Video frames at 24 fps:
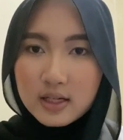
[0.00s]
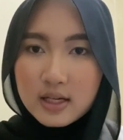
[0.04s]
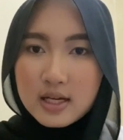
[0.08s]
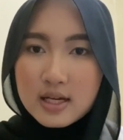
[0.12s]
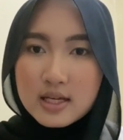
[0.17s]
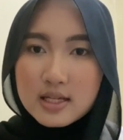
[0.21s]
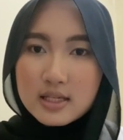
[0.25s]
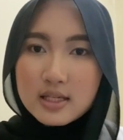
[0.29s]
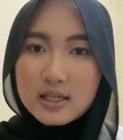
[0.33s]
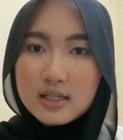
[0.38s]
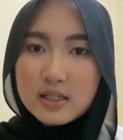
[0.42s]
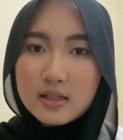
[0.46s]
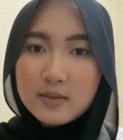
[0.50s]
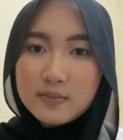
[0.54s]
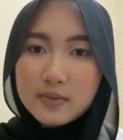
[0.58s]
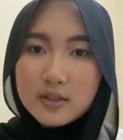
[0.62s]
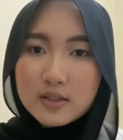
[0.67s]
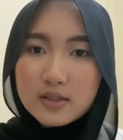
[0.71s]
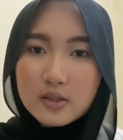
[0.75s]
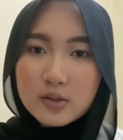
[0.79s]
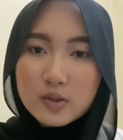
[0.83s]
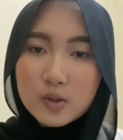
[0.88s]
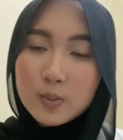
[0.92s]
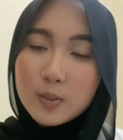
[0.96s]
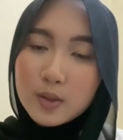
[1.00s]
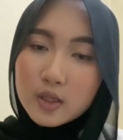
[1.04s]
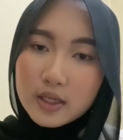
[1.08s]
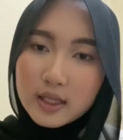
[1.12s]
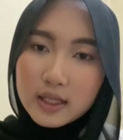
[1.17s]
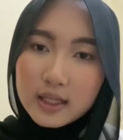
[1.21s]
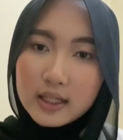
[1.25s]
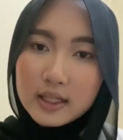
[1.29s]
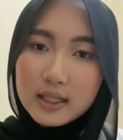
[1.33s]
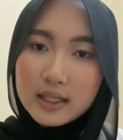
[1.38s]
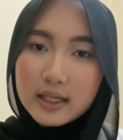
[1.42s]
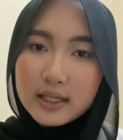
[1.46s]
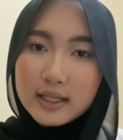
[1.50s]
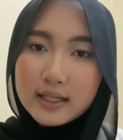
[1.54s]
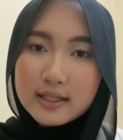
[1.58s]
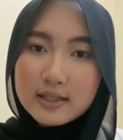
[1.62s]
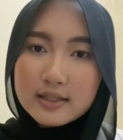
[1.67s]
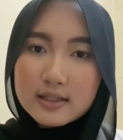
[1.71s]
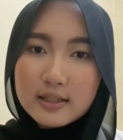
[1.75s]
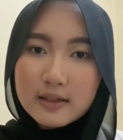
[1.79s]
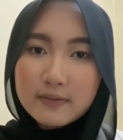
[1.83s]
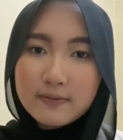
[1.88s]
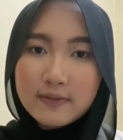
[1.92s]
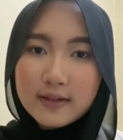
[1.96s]
System resource model, it is
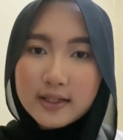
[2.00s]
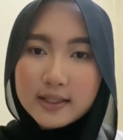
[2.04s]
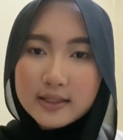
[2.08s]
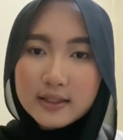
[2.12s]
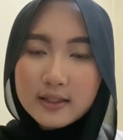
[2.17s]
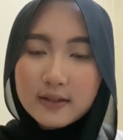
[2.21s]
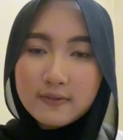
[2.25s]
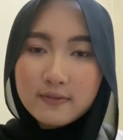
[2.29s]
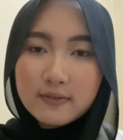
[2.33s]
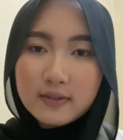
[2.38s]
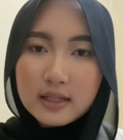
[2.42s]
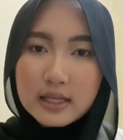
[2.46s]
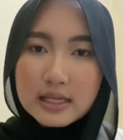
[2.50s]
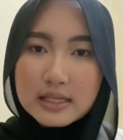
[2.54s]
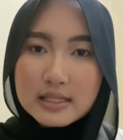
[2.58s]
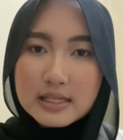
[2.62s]
effectiveness